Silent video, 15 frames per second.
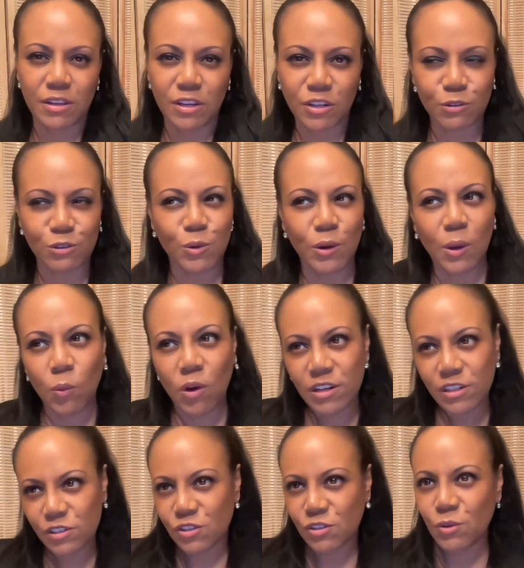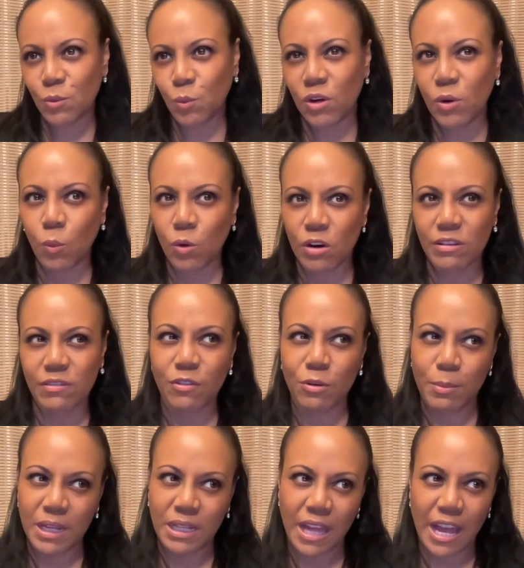Do I want to do what worked for
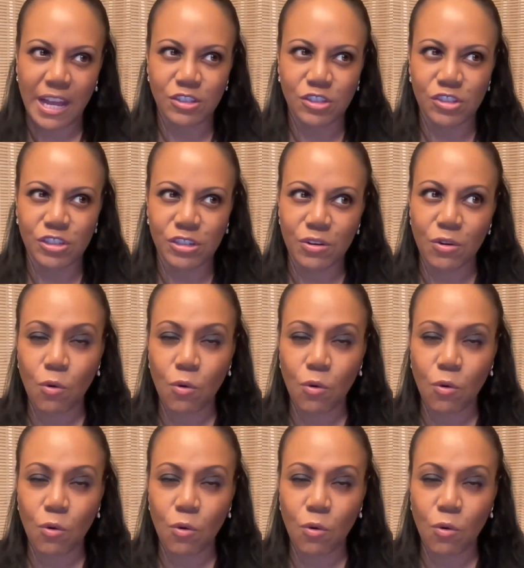me last year,